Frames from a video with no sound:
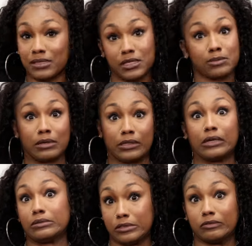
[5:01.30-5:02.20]
son's birthday.
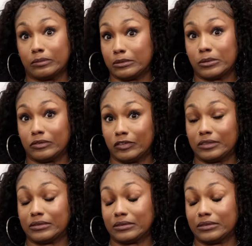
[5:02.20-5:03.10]
It was November
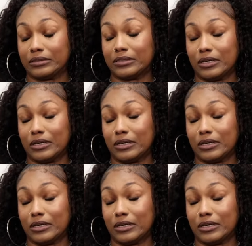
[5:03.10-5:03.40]
twenty-first. Uh,